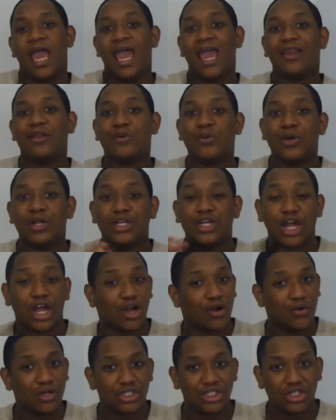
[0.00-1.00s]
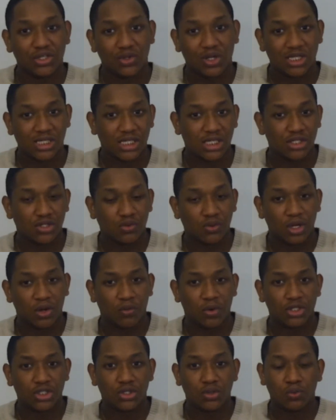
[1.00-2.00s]
and who encourage you into doing
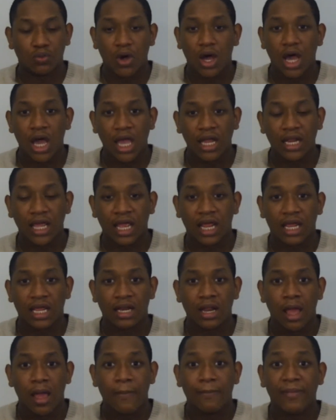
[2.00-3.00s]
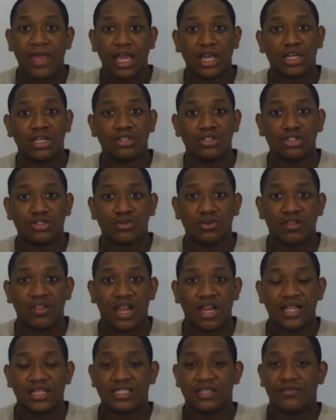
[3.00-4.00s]
what you want and making sure
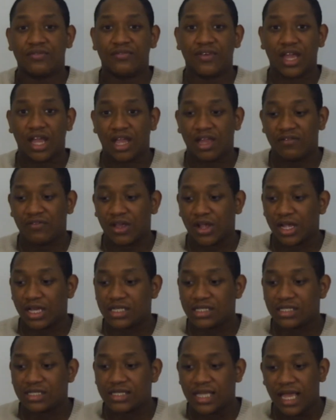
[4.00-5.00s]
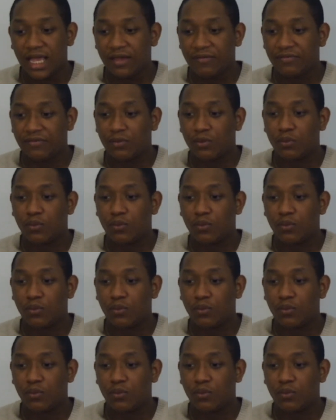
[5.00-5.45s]
that it's a very, very safe